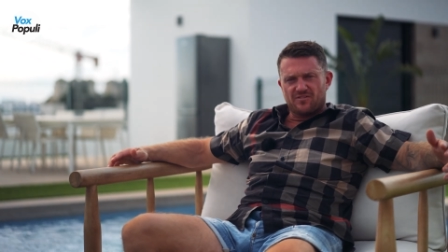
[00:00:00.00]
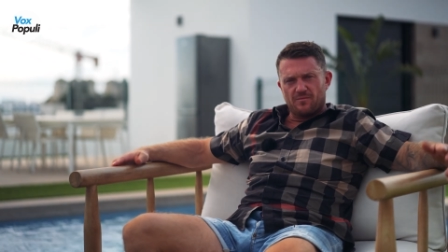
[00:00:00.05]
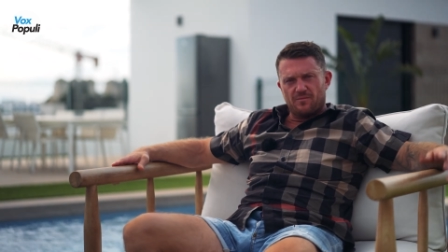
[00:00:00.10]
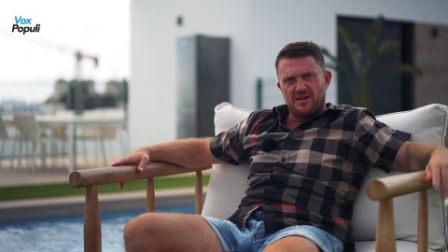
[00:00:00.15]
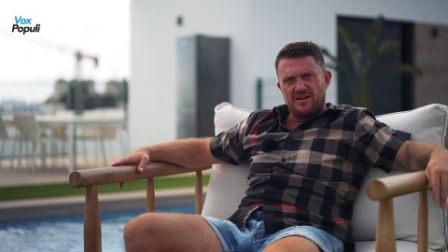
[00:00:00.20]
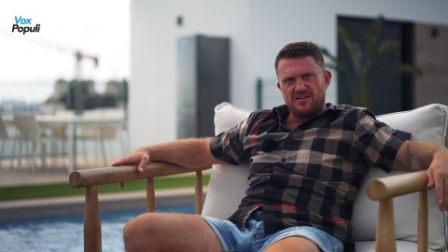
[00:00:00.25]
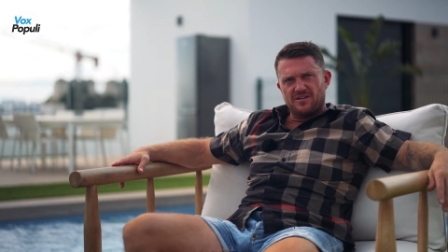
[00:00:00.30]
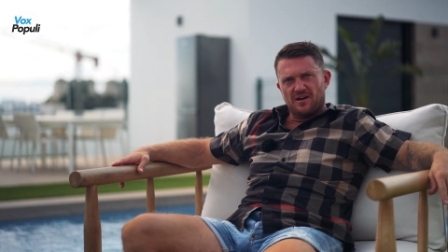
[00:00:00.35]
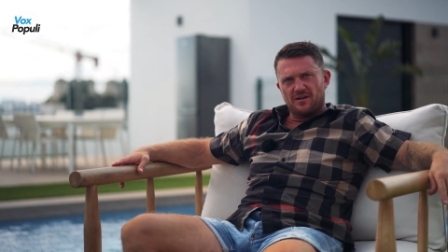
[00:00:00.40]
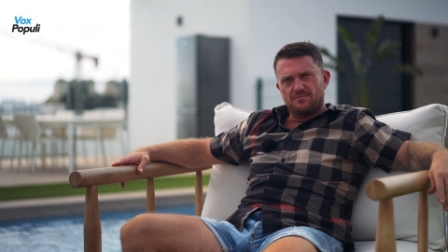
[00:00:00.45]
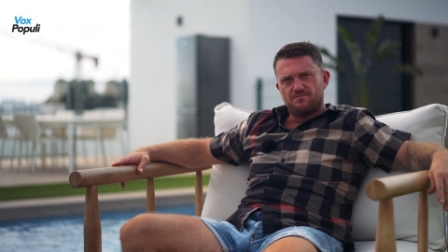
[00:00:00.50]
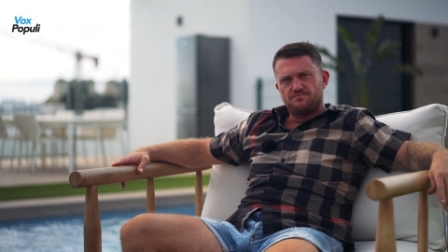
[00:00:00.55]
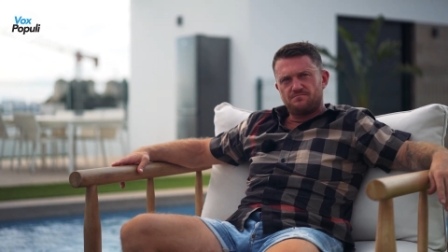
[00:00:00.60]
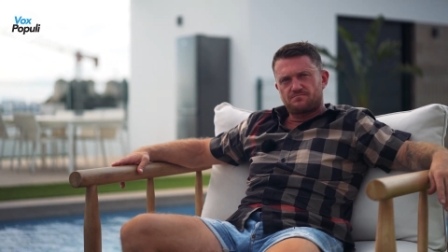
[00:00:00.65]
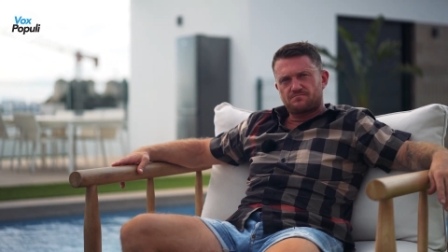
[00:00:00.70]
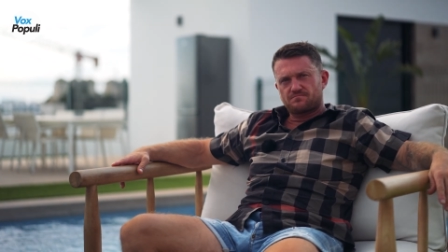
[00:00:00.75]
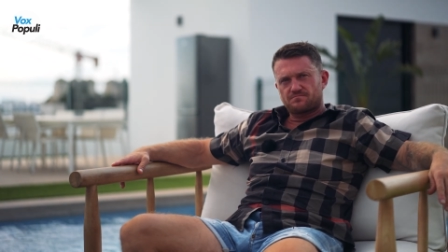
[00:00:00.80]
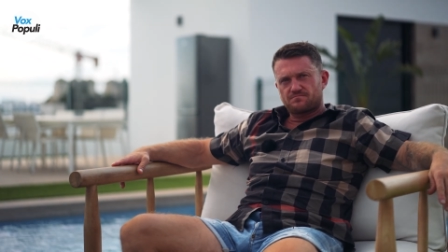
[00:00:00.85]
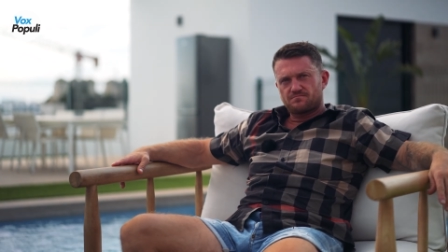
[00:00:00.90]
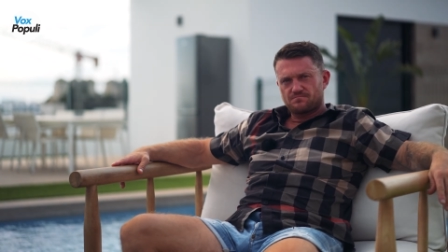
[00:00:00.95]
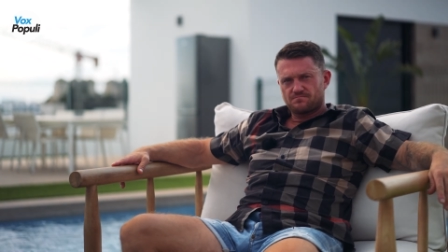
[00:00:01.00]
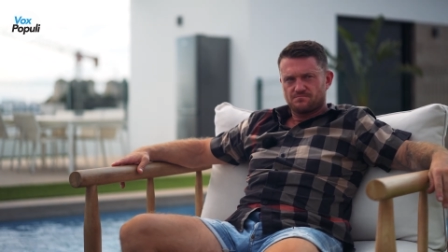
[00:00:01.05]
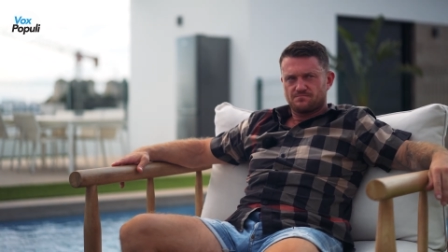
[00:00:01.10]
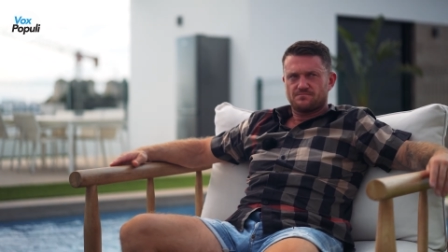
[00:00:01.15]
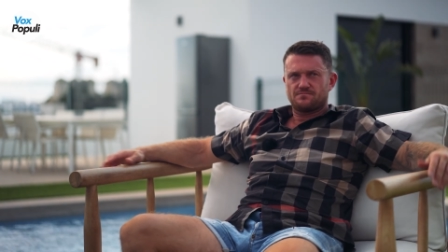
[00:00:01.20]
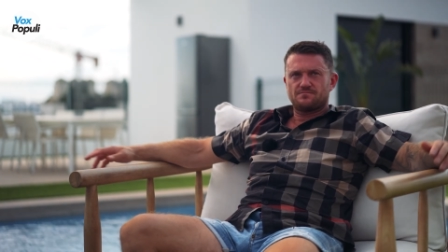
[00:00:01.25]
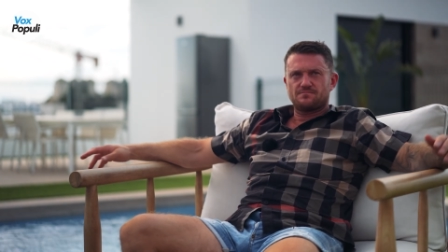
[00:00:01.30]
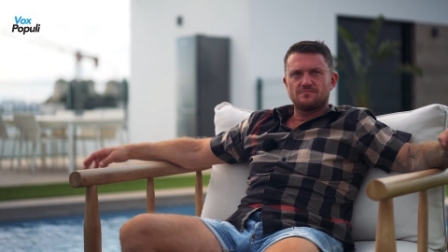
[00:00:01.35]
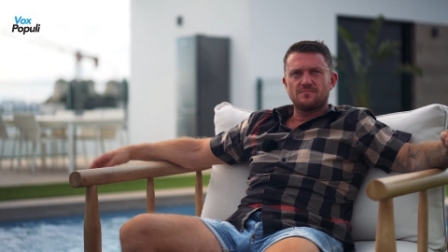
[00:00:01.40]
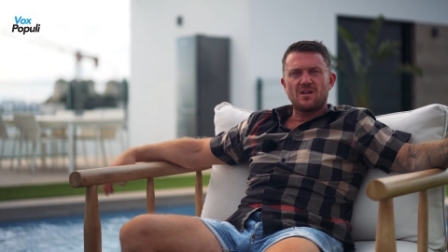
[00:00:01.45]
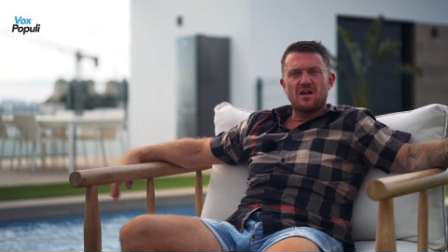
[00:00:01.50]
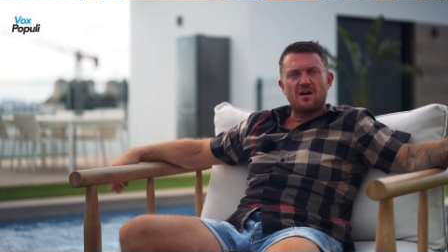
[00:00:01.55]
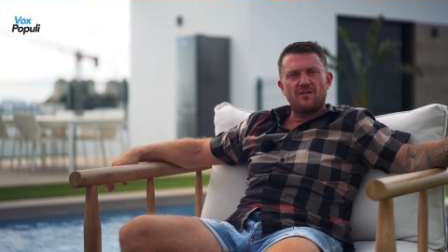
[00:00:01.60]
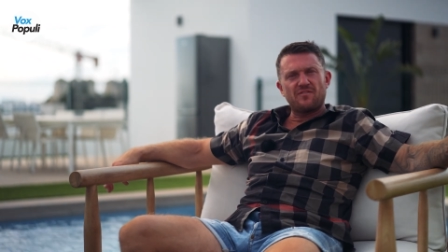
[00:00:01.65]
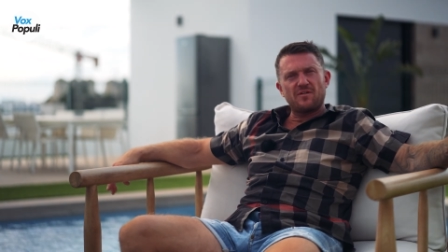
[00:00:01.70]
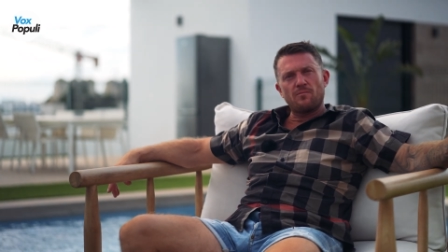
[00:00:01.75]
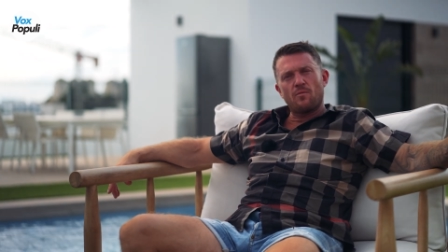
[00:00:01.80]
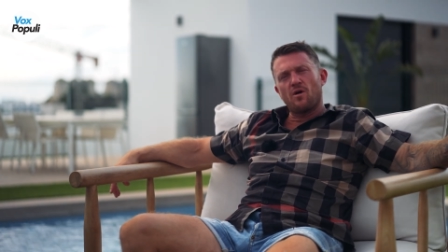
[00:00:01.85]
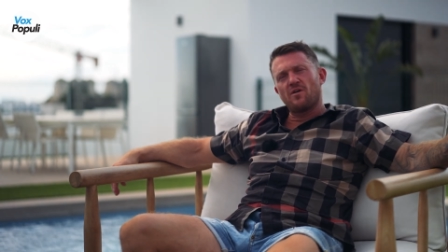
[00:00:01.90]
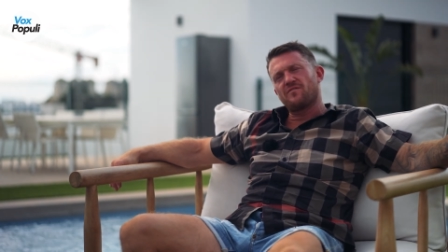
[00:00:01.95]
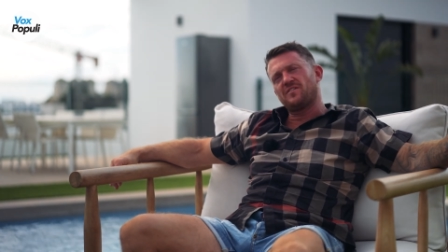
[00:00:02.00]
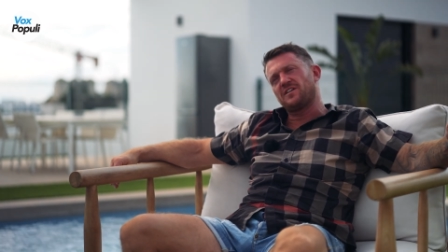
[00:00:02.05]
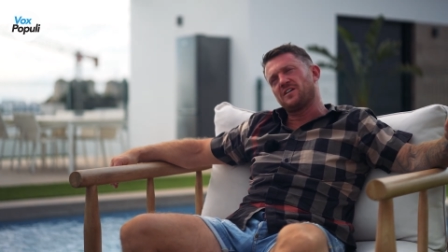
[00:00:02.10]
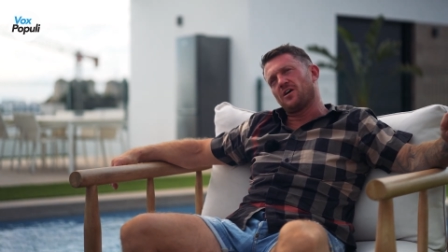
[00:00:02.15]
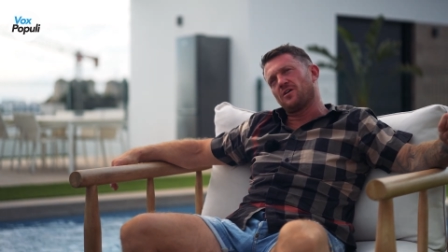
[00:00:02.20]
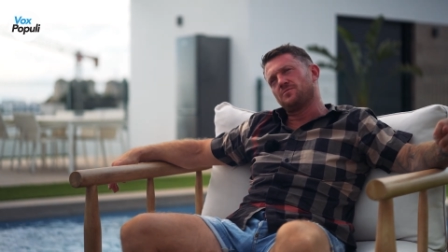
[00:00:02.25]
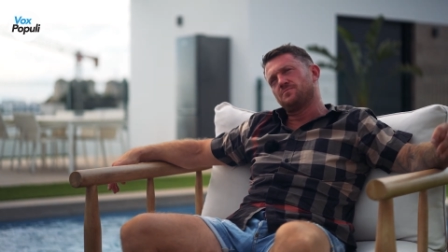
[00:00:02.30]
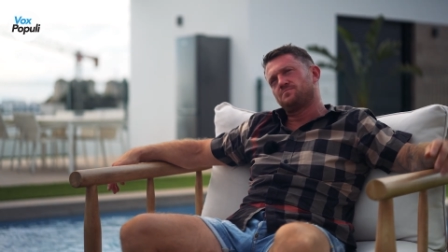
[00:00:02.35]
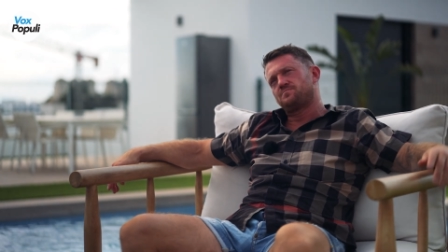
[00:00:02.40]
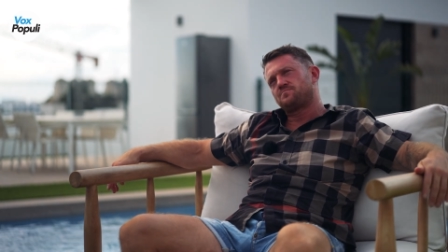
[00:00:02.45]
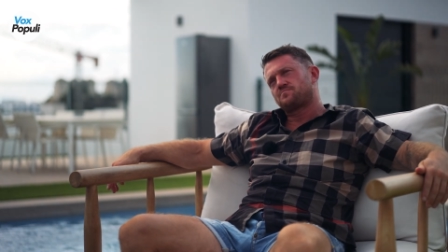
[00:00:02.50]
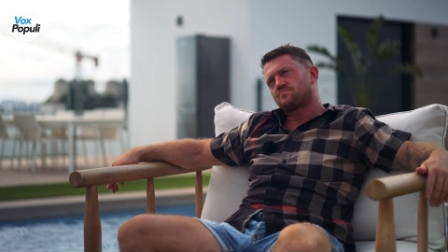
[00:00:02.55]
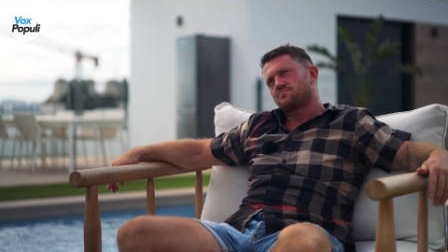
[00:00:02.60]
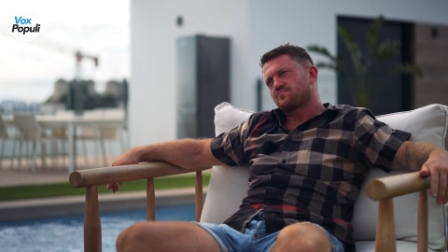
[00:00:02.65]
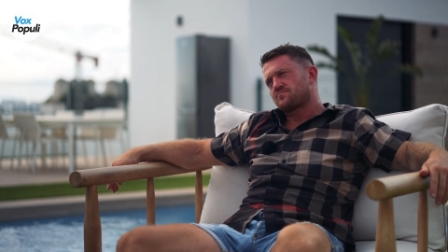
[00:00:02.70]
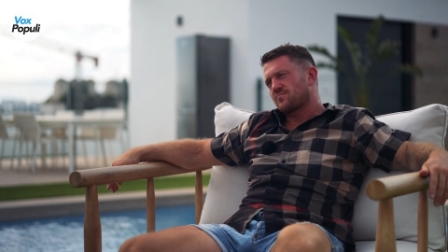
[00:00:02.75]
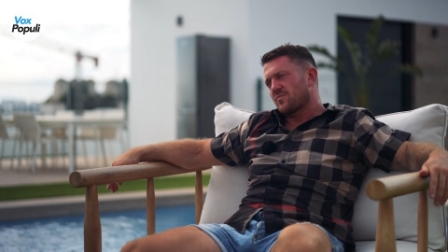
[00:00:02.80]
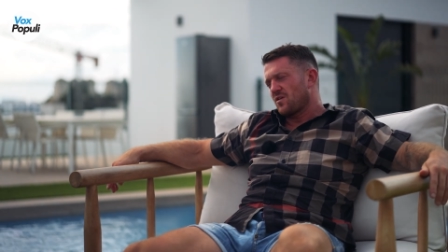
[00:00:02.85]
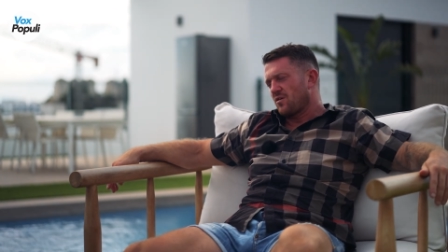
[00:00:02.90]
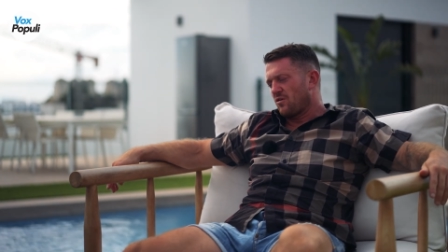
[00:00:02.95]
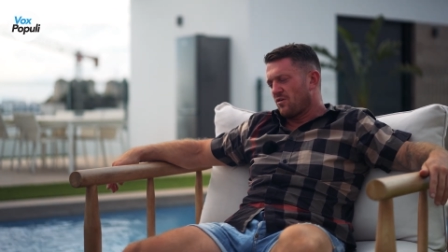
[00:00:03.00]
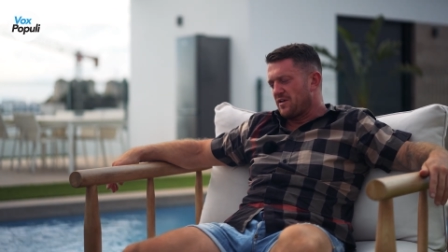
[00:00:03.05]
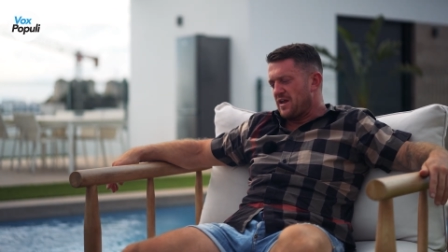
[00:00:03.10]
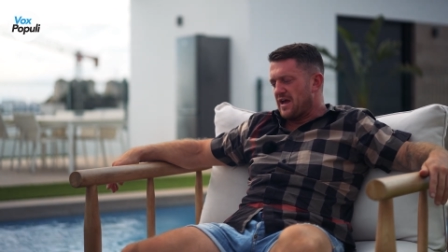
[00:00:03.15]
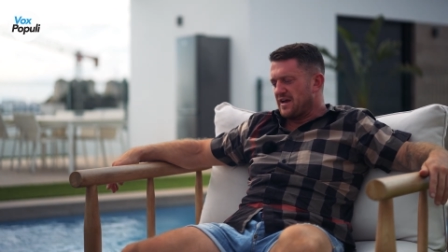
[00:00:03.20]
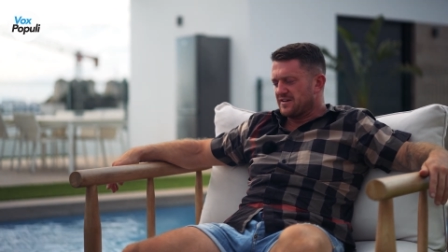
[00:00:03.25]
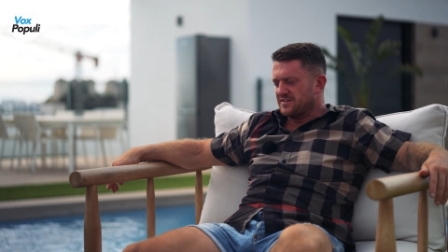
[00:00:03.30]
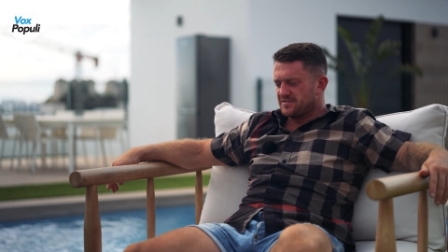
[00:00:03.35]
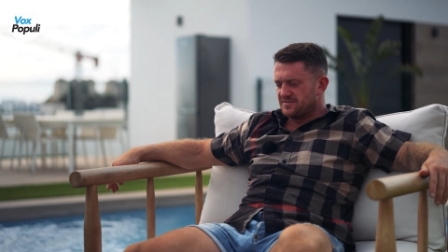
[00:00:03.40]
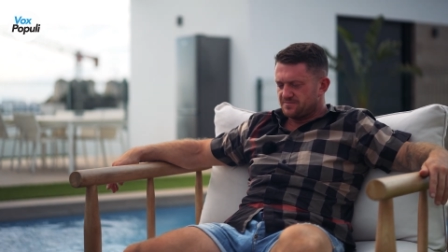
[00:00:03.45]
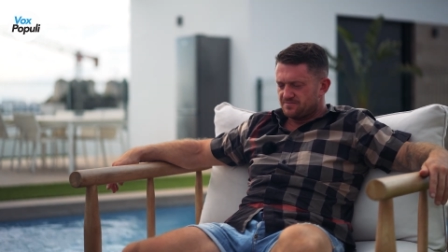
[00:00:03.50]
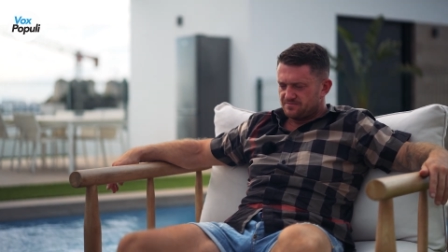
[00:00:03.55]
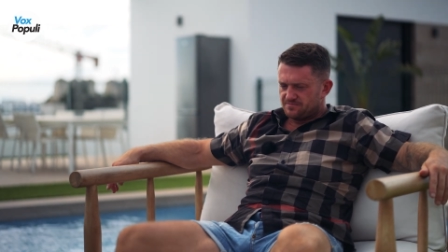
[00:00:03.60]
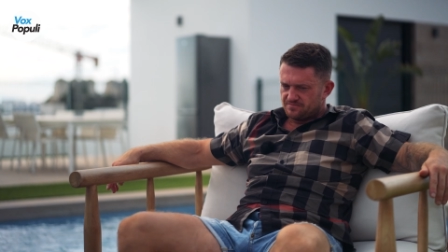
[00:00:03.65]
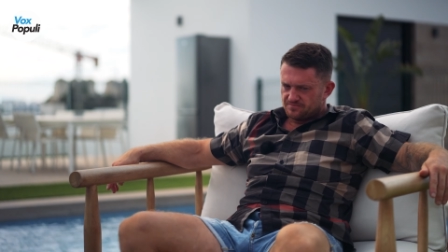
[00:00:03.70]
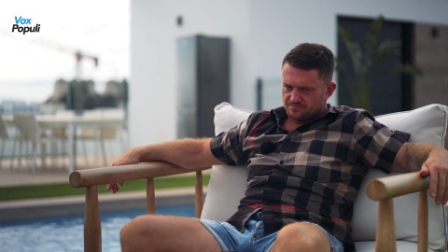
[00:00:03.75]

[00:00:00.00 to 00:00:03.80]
of the media. I think my video on X